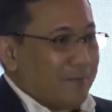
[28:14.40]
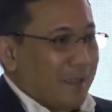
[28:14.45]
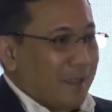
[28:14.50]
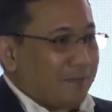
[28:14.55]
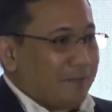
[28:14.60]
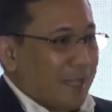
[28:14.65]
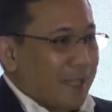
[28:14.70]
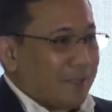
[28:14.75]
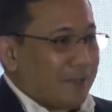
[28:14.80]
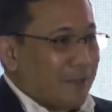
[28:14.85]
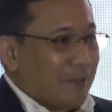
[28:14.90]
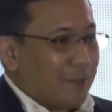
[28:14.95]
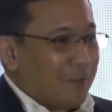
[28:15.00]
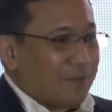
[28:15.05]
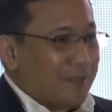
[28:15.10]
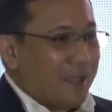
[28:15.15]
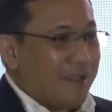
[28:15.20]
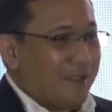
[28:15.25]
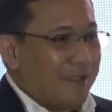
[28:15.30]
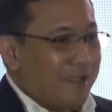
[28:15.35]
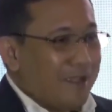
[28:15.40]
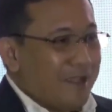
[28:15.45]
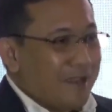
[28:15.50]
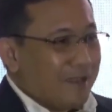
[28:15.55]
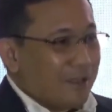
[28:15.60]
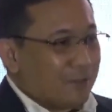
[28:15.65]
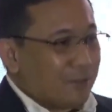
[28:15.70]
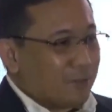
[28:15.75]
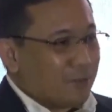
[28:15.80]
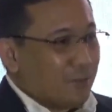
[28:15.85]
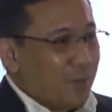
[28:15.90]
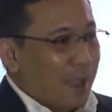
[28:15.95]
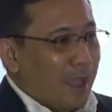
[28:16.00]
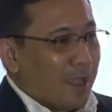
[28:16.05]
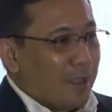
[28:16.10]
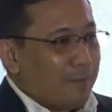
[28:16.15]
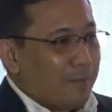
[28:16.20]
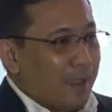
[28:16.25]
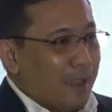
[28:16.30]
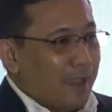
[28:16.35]
And take note,
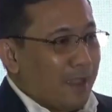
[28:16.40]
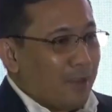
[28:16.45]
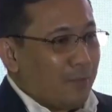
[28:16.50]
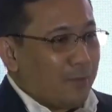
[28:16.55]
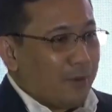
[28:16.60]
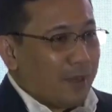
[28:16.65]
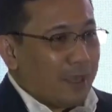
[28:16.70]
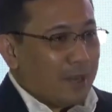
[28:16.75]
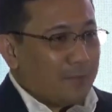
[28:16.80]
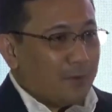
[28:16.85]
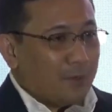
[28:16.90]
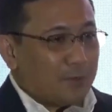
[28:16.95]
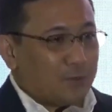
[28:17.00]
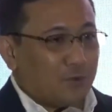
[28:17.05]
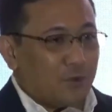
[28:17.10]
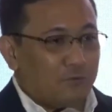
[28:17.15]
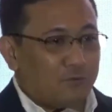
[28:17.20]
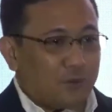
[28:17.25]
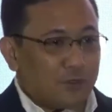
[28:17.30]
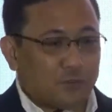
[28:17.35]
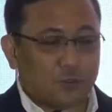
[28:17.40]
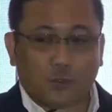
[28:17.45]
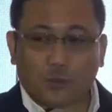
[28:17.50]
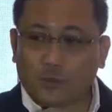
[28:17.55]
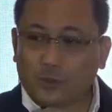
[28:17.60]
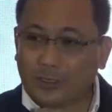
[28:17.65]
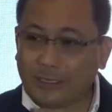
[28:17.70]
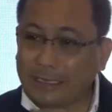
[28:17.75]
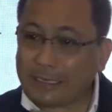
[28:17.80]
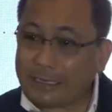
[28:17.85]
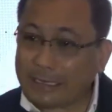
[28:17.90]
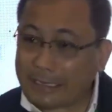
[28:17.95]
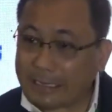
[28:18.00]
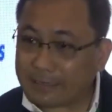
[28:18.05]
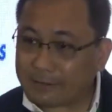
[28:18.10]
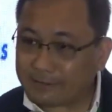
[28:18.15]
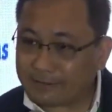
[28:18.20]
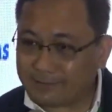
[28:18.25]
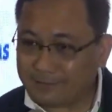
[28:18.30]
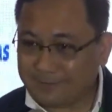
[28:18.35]
natutuwa kami, we're able to overtook
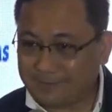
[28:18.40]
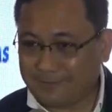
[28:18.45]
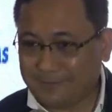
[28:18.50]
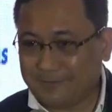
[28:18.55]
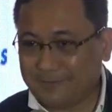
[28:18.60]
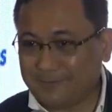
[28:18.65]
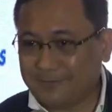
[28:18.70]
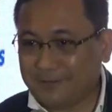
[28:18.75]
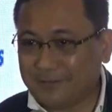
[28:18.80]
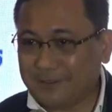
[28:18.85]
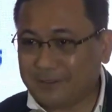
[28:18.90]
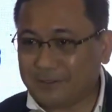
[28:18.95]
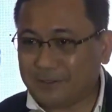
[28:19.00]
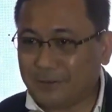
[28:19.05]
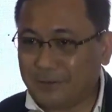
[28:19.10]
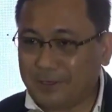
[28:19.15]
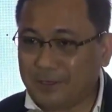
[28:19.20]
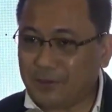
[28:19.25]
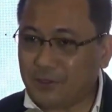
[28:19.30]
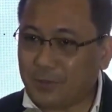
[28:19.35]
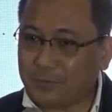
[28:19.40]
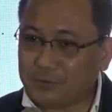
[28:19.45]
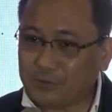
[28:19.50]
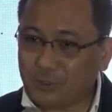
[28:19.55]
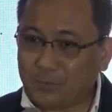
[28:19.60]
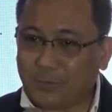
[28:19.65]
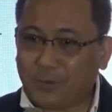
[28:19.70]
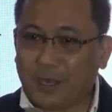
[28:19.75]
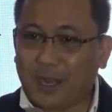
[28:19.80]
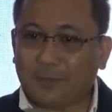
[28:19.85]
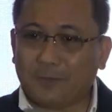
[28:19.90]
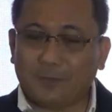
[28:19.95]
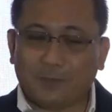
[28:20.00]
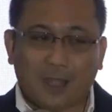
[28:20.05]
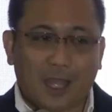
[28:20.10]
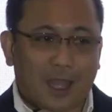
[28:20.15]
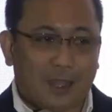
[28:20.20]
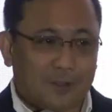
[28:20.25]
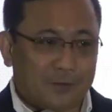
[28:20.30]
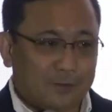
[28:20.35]
LinkedIn. So eGov Super App
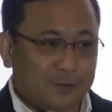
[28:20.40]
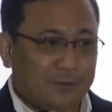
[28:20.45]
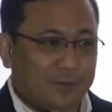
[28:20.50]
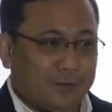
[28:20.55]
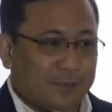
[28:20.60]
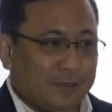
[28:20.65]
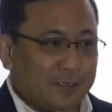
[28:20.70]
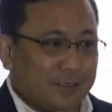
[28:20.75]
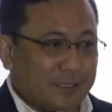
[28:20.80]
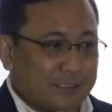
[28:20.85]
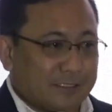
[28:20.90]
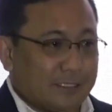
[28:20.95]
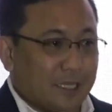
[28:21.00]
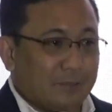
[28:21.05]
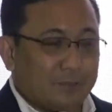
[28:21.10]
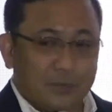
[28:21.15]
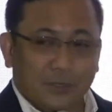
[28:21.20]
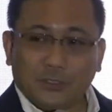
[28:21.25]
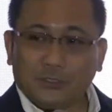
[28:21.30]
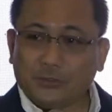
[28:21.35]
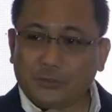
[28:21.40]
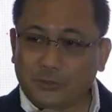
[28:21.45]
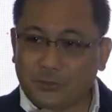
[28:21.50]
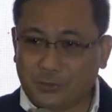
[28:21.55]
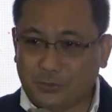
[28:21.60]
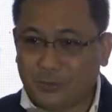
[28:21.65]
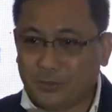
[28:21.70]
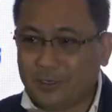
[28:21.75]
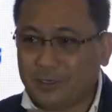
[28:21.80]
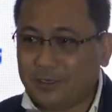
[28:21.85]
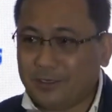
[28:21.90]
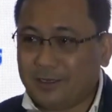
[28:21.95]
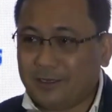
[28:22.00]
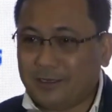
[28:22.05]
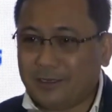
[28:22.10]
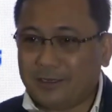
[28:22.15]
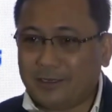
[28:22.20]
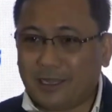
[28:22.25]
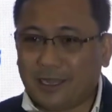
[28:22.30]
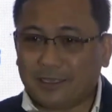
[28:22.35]
now is number 2.
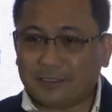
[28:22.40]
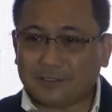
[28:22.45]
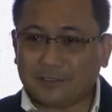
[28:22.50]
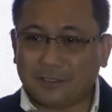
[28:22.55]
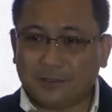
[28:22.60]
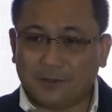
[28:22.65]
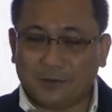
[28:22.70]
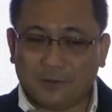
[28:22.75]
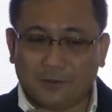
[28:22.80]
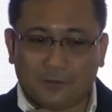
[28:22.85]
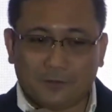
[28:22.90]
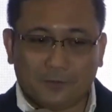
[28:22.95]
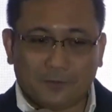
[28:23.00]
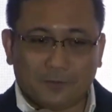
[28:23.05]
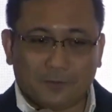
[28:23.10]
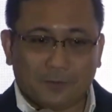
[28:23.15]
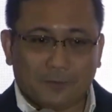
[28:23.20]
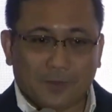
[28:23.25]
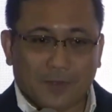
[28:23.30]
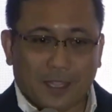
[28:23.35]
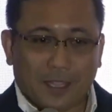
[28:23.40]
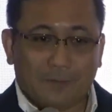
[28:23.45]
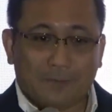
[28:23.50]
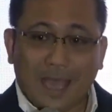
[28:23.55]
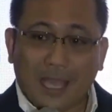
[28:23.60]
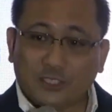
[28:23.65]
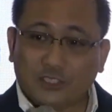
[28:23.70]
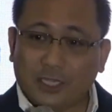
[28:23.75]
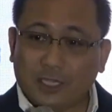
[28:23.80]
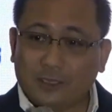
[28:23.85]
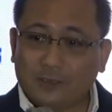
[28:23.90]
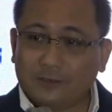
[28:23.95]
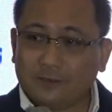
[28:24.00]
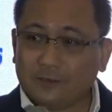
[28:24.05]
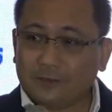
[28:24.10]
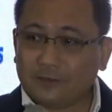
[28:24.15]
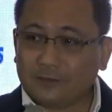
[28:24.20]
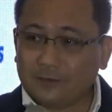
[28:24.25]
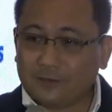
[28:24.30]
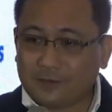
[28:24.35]
Yeah, so
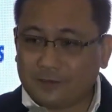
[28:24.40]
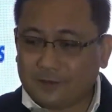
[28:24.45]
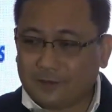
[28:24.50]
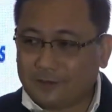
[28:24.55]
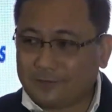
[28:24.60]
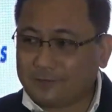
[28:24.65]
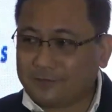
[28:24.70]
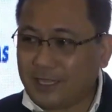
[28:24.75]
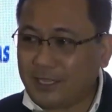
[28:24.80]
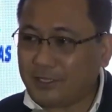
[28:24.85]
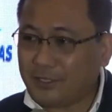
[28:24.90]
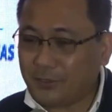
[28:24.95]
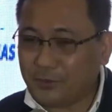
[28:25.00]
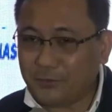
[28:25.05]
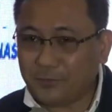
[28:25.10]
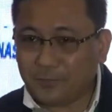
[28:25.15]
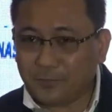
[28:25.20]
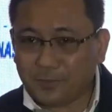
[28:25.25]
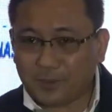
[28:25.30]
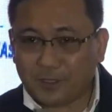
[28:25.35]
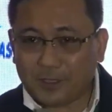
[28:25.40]
imagine, thank you.